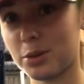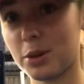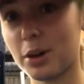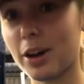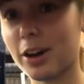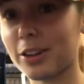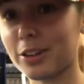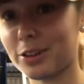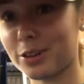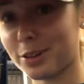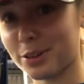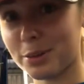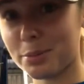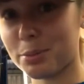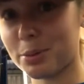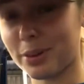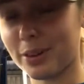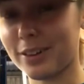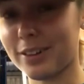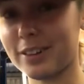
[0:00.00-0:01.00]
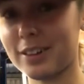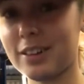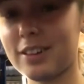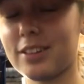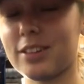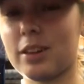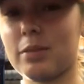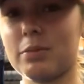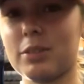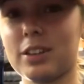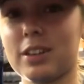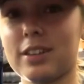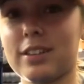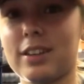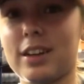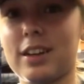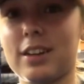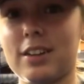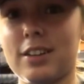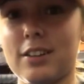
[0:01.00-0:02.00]
color put on. So I'm really
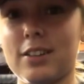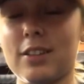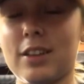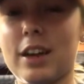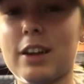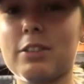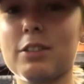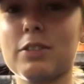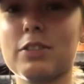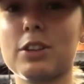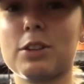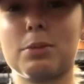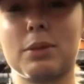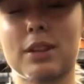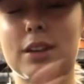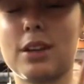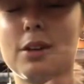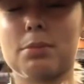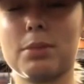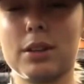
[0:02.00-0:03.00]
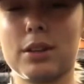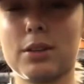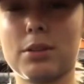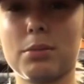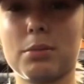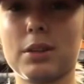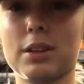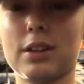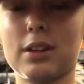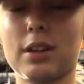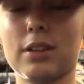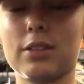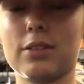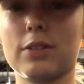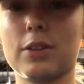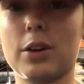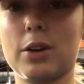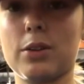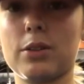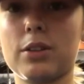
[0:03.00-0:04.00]
excited to do that reveal, but that'll be a little bit down the
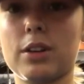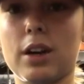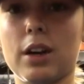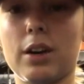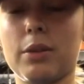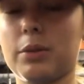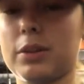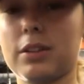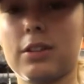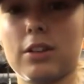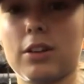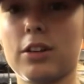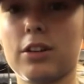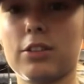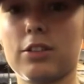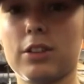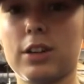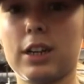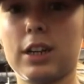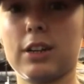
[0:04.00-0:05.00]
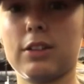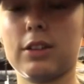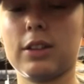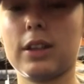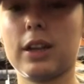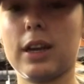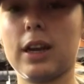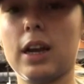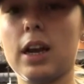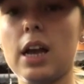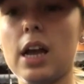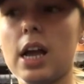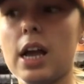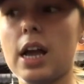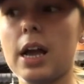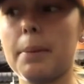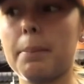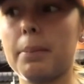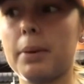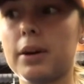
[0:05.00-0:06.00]
road with the carpeting and everything.
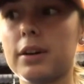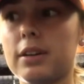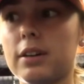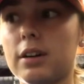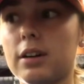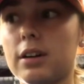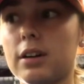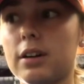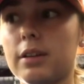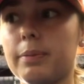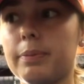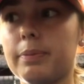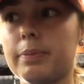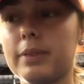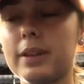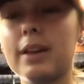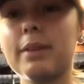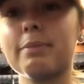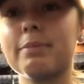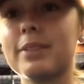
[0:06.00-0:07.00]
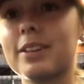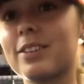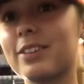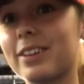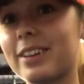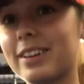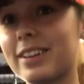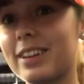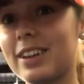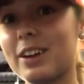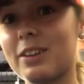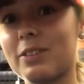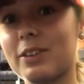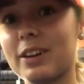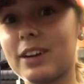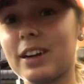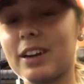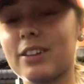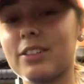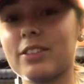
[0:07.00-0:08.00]
But yeah, that's all I can think of right
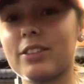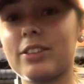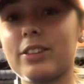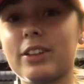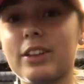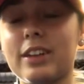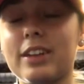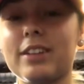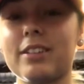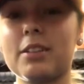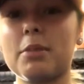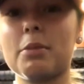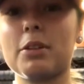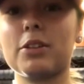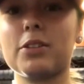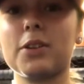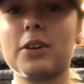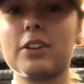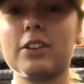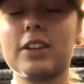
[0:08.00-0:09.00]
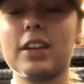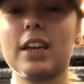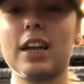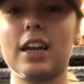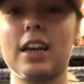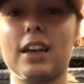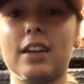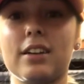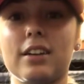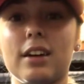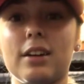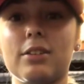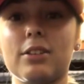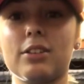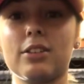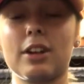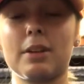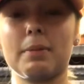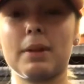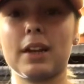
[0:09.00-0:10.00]
now. So thank you guys so much for watching, and I'll
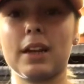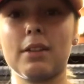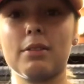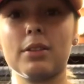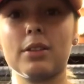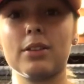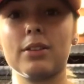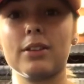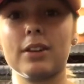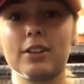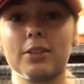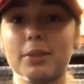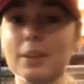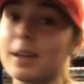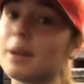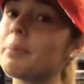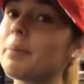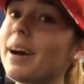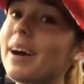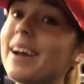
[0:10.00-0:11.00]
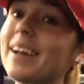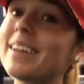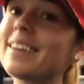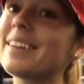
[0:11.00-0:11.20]
check back in with you next weekend. Bye!